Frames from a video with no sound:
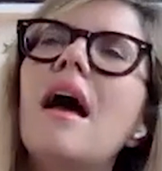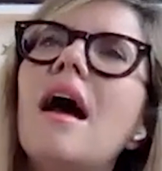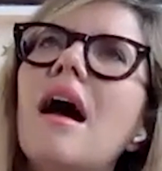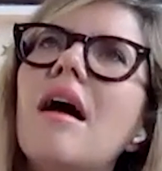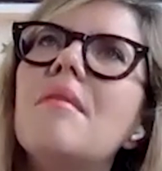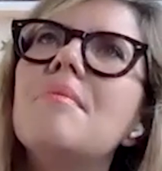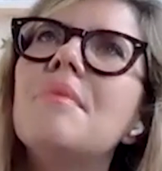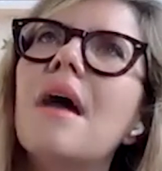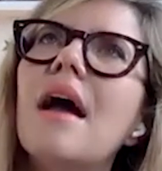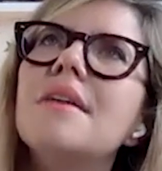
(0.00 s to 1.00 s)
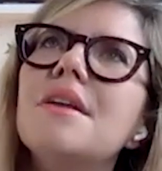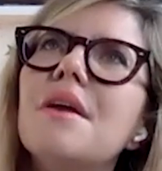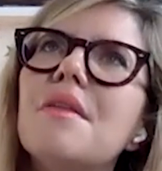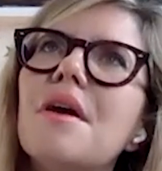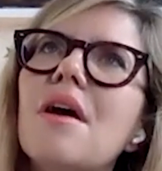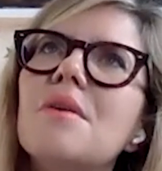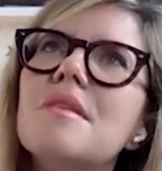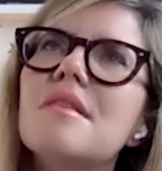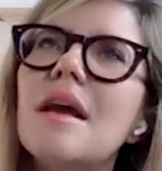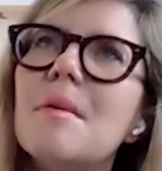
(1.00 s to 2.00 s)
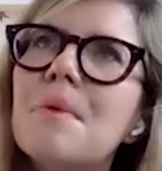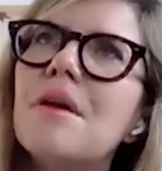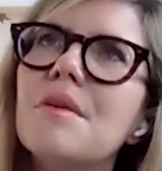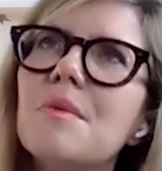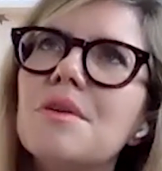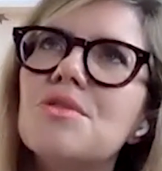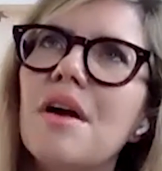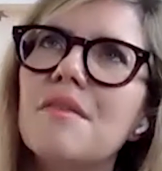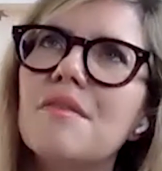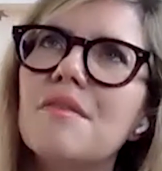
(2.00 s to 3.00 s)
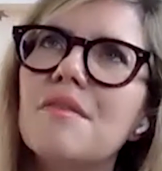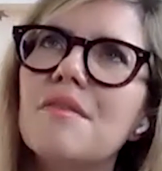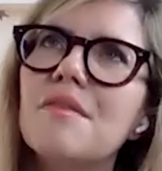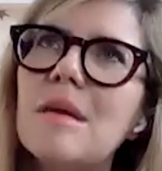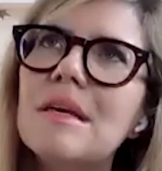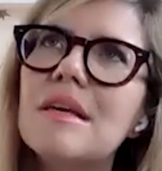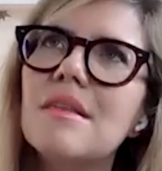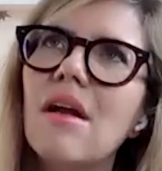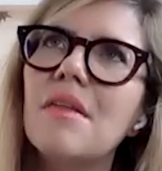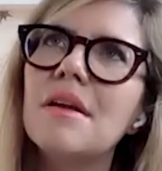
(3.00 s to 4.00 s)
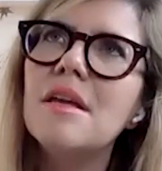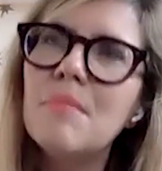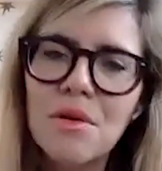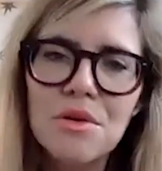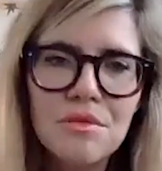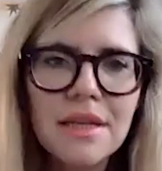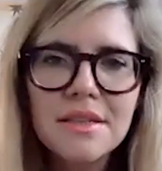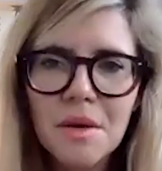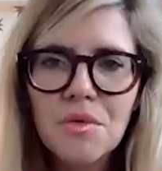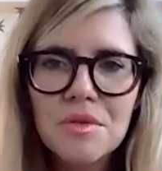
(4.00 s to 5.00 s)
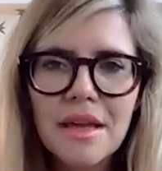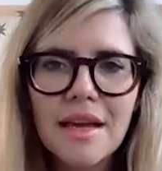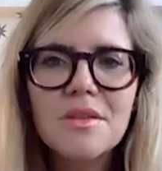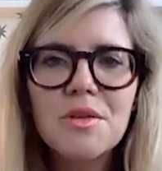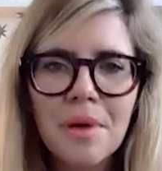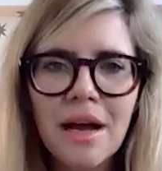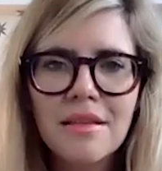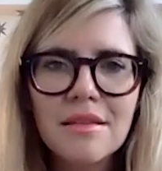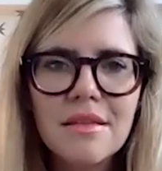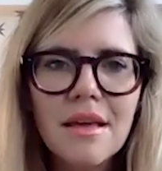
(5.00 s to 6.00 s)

And, you know, I always say a period when you're trying for a baby is like an email you really don't want to get in your pants.